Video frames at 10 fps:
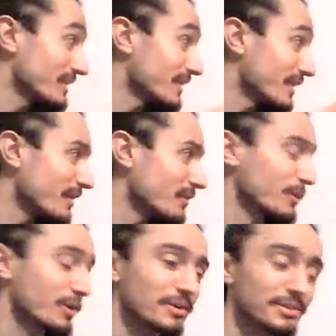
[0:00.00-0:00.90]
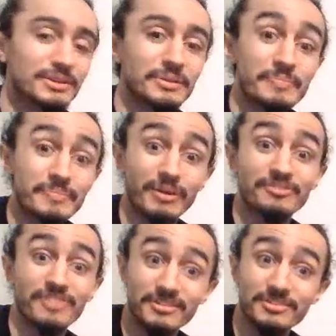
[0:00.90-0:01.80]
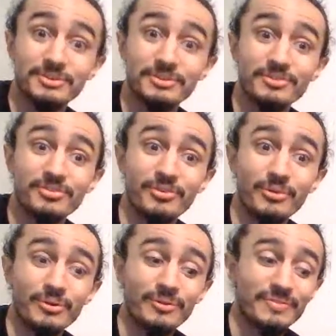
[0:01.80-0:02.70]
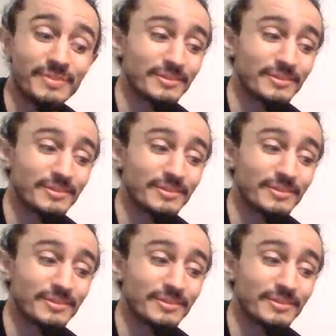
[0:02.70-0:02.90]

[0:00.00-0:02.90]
now currently my favorite of the 4.